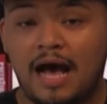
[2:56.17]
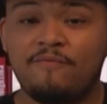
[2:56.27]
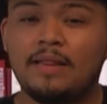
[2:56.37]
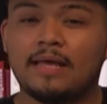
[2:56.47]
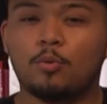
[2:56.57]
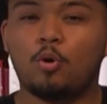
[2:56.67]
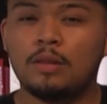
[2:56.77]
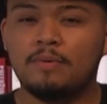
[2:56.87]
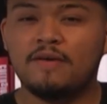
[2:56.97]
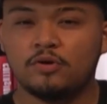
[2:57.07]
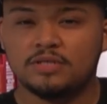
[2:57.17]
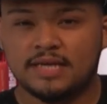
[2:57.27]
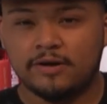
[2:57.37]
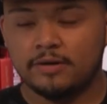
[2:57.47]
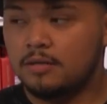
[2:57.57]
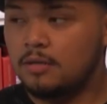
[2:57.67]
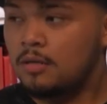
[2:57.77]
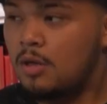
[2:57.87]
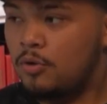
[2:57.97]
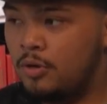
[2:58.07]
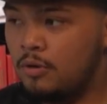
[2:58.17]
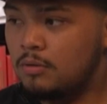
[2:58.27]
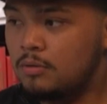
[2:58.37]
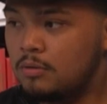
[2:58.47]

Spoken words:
I feel like it would only be if you're scared, you know?